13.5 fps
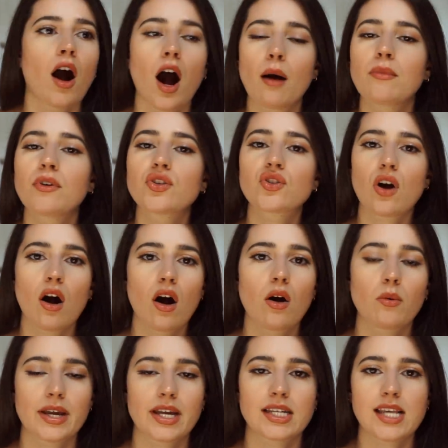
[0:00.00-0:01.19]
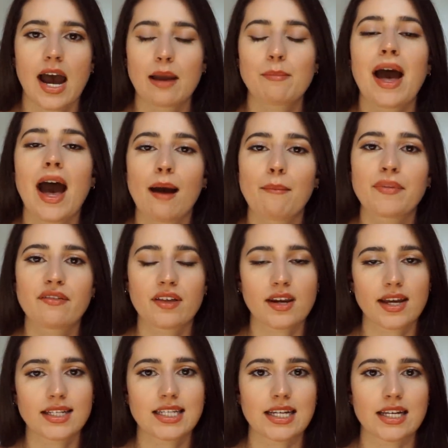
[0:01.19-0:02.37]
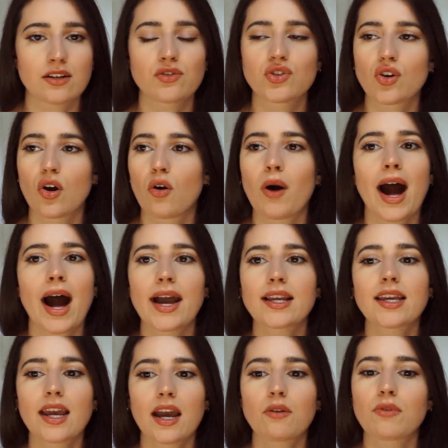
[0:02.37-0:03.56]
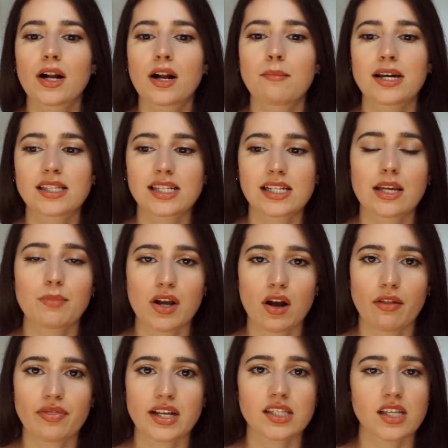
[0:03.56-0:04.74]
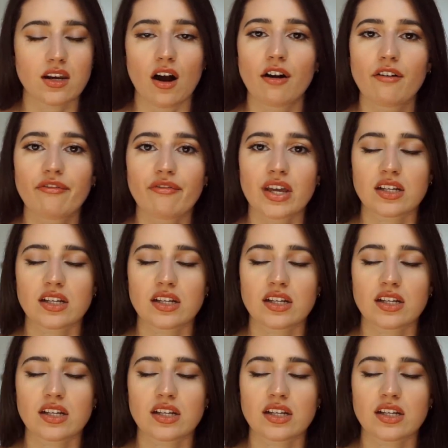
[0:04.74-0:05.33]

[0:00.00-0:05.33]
Almost always I'm happy that I did. So I can't recommend sleeping on things enough.